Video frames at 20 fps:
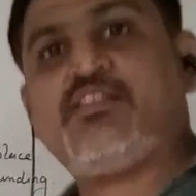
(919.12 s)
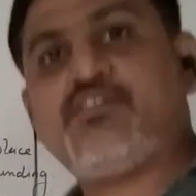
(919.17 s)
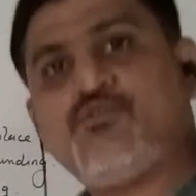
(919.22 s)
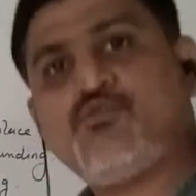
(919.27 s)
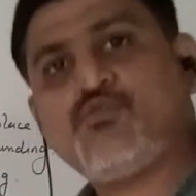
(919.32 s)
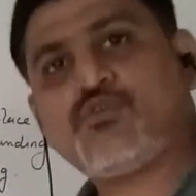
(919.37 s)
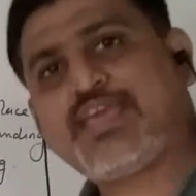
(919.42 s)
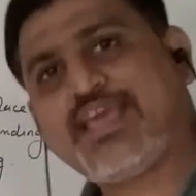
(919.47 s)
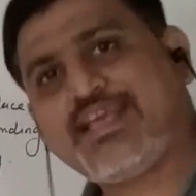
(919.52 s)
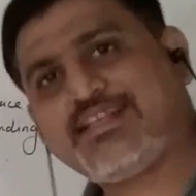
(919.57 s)

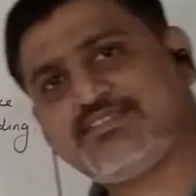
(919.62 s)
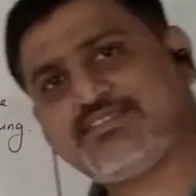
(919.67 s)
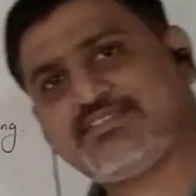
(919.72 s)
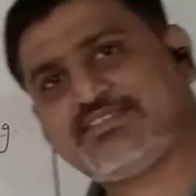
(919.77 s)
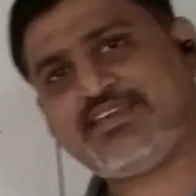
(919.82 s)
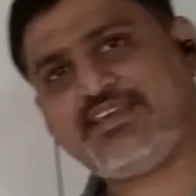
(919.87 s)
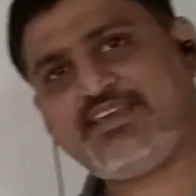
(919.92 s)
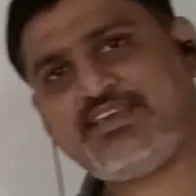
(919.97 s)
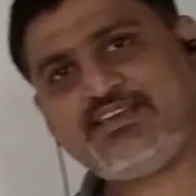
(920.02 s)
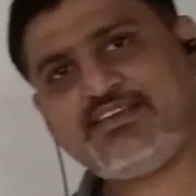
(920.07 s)
you can
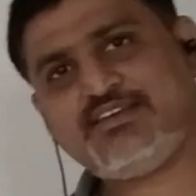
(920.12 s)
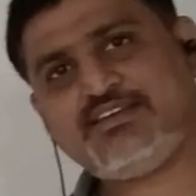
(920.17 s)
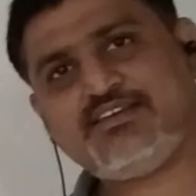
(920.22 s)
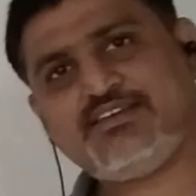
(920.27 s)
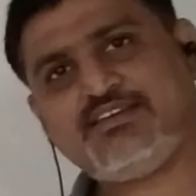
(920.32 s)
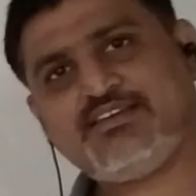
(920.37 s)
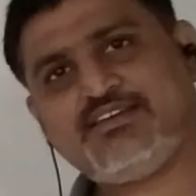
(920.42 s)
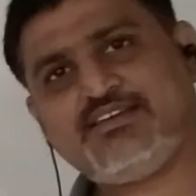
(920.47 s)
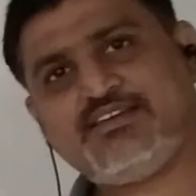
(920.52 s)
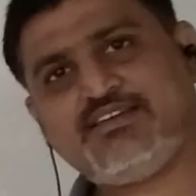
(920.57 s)

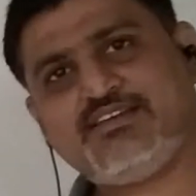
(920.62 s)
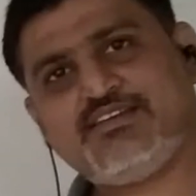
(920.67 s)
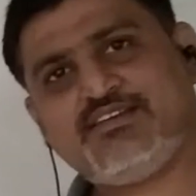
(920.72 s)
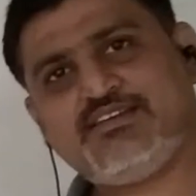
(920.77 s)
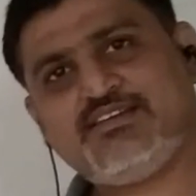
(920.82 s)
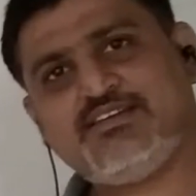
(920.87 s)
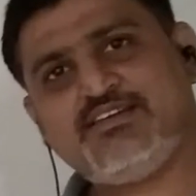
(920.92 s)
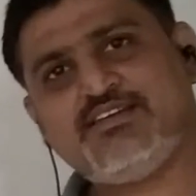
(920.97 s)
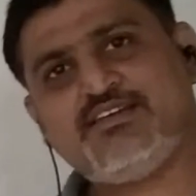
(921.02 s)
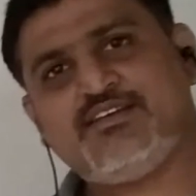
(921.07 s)
say
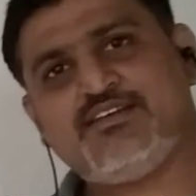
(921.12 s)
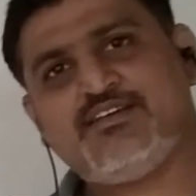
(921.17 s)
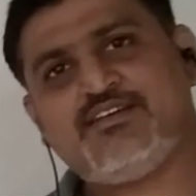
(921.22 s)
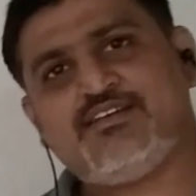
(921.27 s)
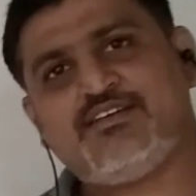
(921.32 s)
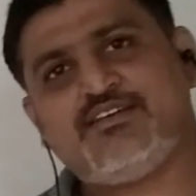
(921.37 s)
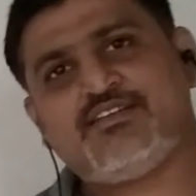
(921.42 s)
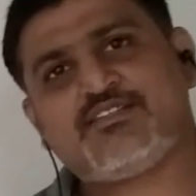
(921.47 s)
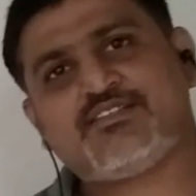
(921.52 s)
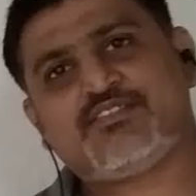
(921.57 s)

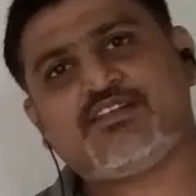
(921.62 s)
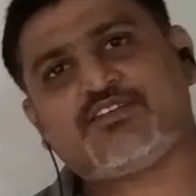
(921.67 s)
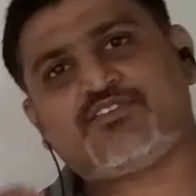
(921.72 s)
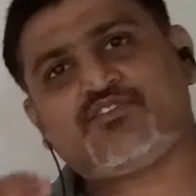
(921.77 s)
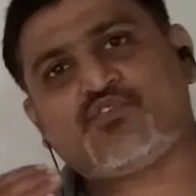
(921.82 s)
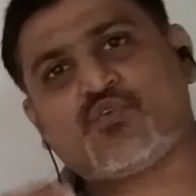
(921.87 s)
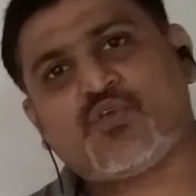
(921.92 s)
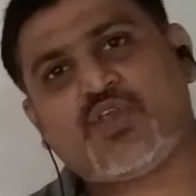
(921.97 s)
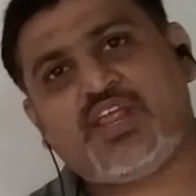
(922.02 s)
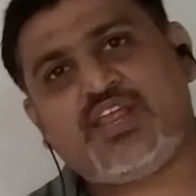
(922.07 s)
the
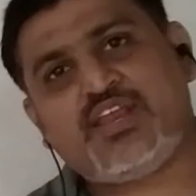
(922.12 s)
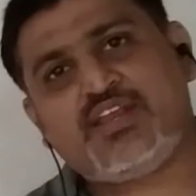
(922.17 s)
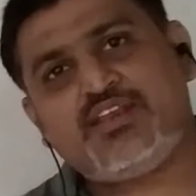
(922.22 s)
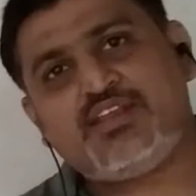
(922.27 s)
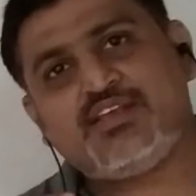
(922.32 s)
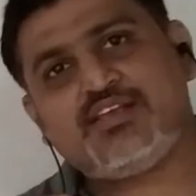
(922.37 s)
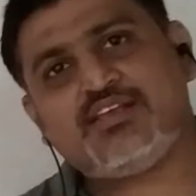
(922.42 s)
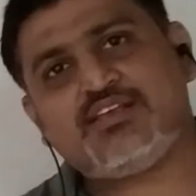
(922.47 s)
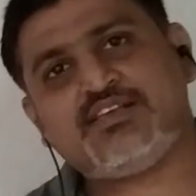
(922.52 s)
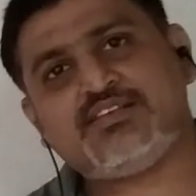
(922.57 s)

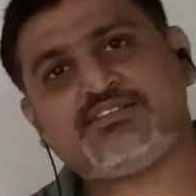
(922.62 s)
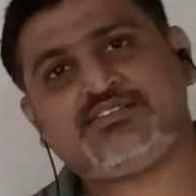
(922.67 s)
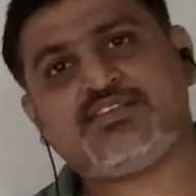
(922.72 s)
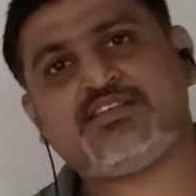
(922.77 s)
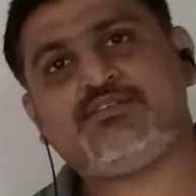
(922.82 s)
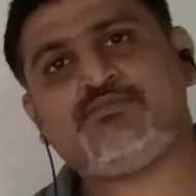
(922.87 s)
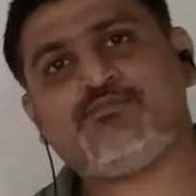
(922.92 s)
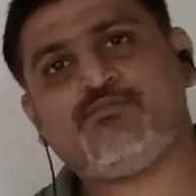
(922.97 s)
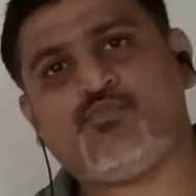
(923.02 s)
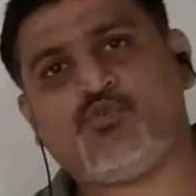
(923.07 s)
train is
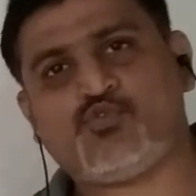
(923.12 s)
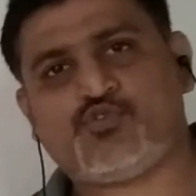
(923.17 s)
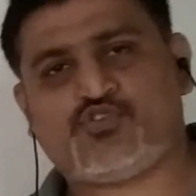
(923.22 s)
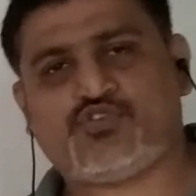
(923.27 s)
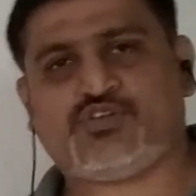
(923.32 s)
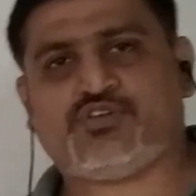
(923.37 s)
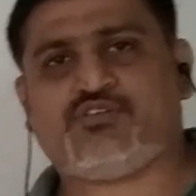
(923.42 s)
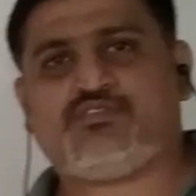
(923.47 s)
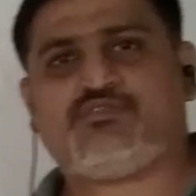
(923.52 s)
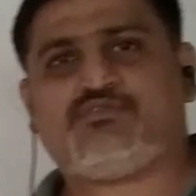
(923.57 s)
in
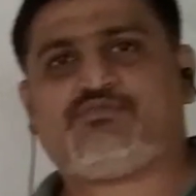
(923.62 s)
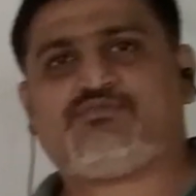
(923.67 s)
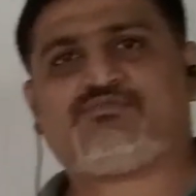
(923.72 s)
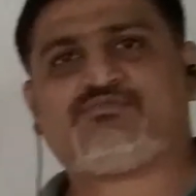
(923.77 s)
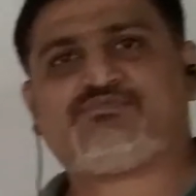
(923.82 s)
motion.